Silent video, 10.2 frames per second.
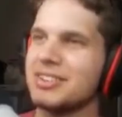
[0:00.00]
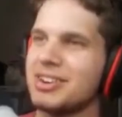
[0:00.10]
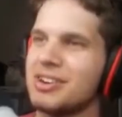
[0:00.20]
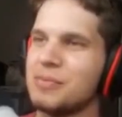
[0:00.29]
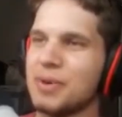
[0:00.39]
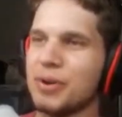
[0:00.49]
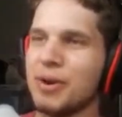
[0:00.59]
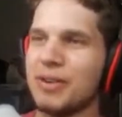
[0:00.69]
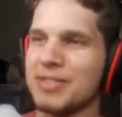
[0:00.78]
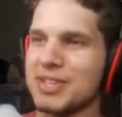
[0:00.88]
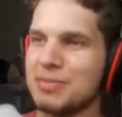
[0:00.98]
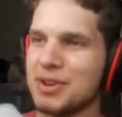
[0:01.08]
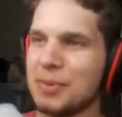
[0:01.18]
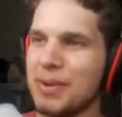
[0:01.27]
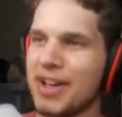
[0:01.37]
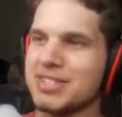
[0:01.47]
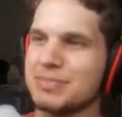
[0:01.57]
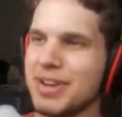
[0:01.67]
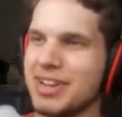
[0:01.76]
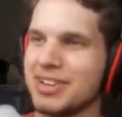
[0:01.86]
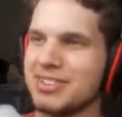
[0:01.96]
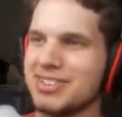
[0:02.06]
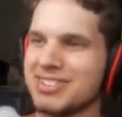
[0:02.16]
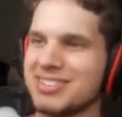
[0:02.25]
I hope you're aware of this, but your pets bite.